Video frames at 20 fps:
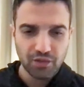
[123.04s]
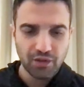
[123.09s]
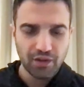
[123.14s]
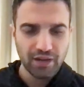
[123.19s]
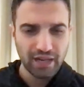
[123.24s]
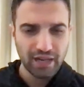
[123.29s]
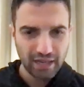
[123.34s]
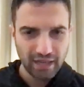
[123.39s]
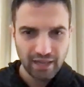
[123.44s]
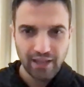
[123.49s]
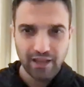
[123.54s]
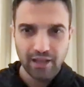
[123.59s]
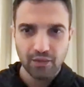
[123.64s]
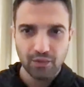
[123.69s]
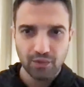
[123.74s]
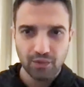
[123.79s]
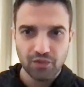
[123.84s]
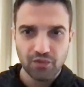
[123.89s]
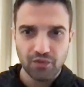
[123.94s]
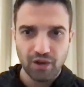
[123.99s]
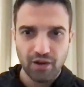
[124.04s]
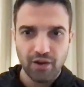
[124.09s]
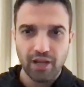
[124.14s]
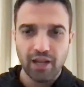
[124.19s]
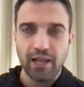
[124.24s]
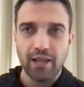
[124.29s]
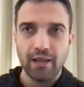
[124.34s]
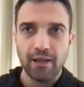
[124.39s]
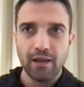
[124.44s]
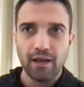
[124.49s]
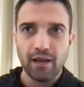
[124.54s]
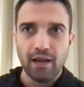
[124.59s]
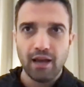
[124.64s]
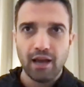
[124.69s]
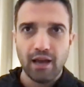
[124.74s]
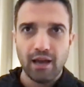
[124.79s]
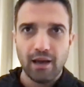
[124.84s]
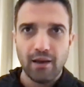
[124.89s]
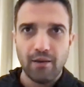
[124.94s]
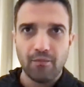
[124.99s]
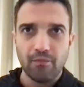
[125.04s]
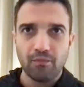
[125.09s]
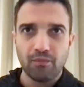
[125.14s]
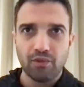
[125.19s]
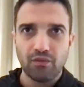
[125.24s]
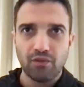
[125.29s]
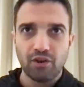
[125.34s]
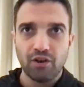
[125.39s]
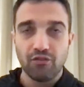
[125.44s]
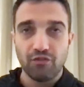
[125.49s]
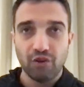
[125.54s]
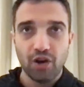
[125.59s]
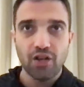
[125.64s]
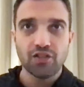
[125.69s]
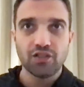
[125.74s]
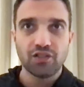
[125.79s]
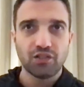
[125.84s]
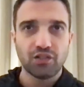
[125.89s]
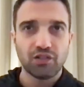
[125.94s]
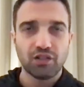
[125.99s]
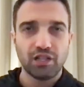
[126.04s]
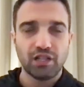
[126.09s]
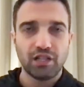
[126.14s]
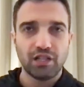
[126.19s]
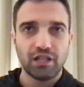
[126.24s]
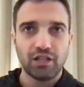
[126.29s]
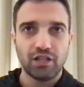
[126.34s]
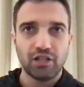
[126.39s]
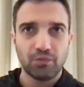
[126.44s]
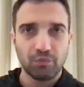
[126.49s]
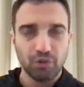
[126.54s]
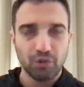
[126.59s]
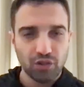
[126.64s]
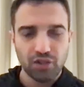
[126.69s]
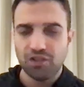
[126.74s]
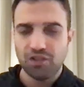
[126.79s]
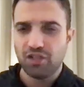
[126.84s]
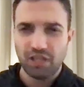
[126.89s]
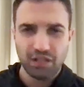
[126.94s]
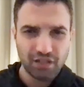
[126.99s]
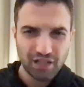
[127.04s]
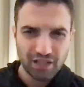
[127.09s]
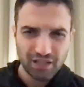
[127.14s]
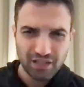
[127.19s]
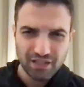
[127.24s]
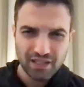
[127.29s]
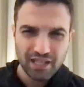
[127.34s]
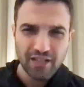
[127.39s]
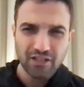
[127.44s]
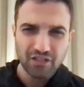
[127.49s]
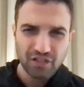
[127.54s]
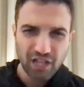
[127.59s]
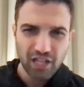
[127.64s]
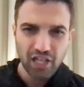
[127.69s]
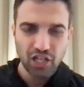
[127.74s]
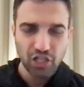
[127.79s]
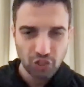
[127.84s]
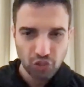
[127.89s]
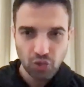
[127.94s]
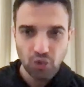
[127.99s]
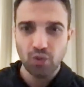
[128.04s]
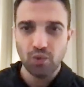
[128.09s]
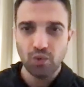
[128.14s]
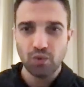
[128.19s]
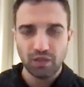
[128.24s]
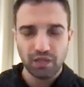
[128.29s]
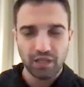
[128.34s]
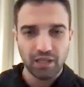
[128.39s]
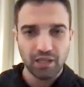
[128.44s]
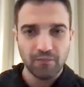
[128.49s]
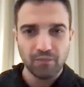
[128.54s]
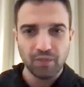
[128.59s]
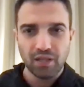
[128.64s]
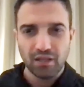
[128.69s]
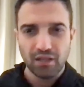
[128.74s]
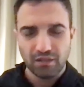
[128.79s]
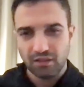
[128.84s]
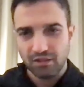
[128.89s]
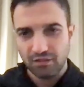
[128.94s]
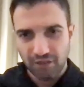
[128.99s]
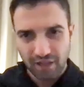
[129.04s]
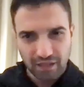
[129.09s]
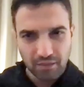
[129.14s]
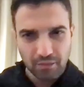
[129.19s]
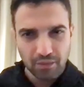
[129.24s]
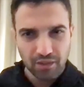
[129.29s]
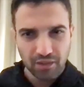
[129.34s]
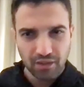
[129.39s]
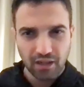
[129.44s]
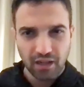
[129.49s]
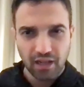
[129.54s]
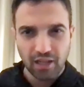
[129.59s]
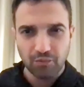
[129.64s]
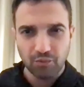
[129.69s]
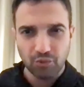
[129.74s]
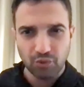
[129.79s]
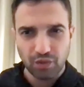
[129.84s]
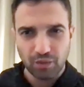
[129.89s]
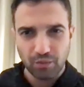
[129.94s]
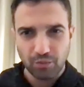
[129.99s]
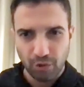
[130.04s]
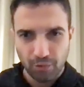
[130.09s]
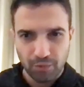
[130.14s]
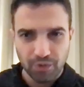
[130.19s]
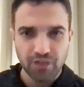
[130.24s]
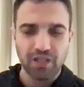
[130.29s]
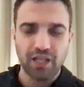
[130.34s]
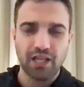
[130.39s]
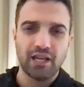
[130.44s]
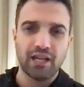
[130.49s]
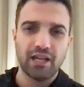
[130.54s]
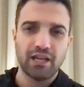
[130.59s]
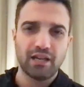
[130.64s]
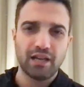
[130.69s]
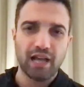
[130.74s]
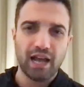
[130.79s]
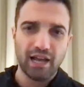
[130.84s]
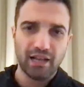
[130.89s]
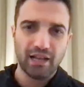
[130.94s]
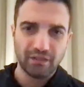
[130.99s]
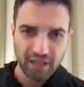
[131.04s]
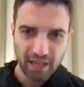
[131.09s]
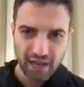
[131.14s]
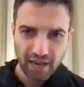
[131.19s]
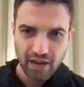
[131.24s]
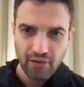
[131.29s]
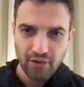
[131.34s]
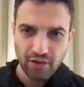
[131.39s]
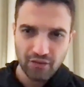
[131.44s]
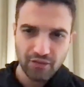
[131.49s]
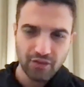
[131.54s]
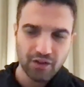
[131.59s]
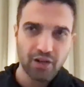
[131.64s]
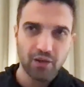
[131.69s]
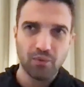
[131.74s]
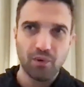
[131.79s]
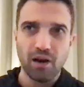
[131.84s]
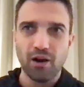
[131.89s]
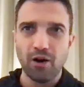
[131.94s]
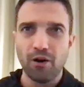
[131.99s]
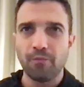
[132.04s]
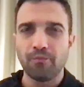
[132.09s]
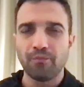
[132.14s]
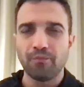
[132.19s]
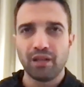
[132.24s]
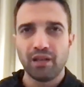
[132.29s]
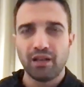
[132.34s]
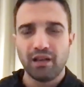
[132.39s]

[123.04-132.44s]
very clear was very um, well versed in the community and in the sense that he knew the the development that I'd bought a property in and the area very well.